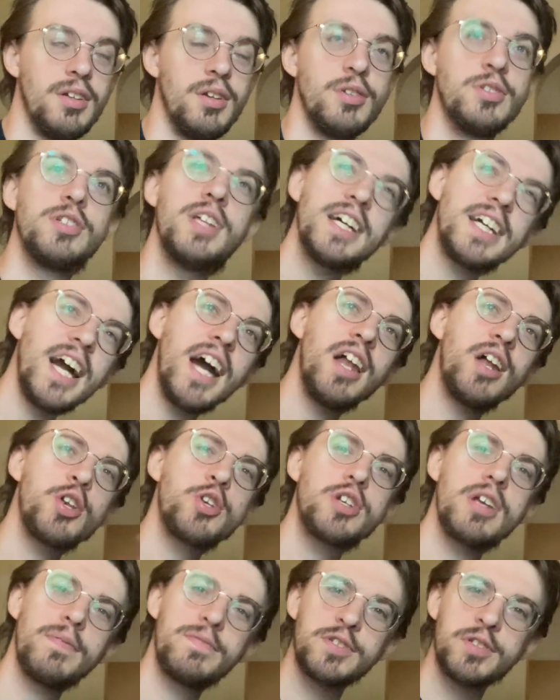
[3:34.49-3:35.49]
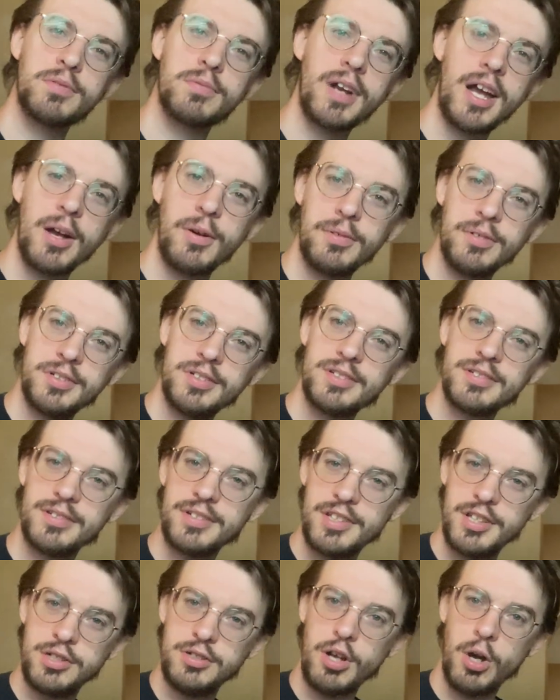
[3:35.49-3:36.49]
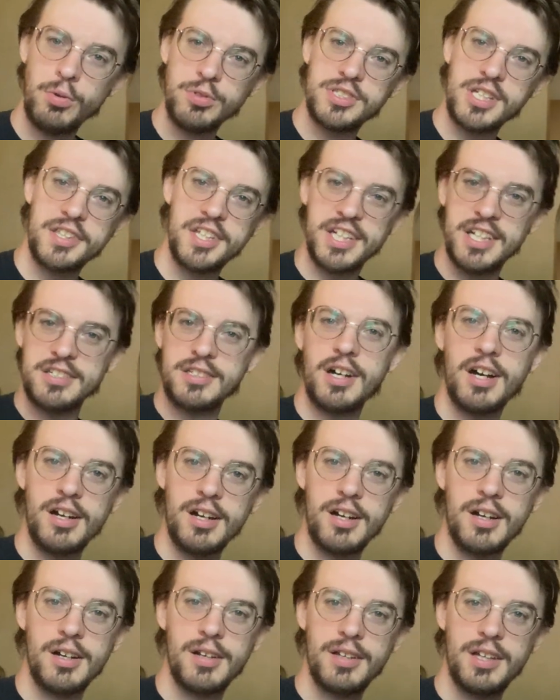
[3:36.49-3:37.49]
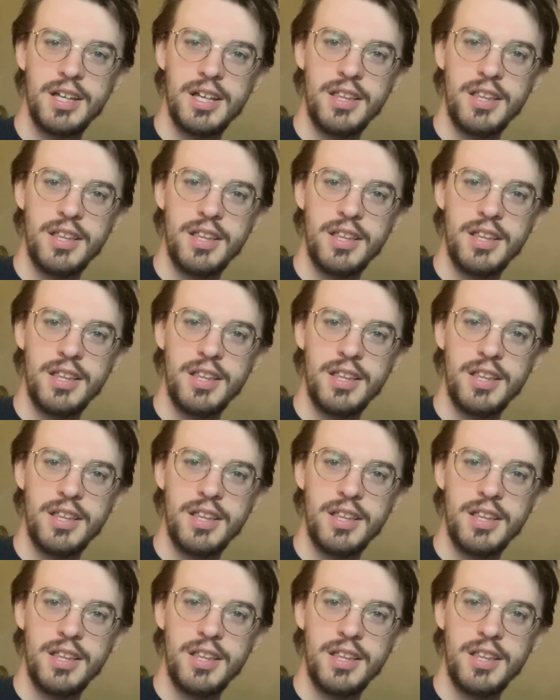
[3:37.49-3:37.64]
So that kind of shifts around the notes on the guitar.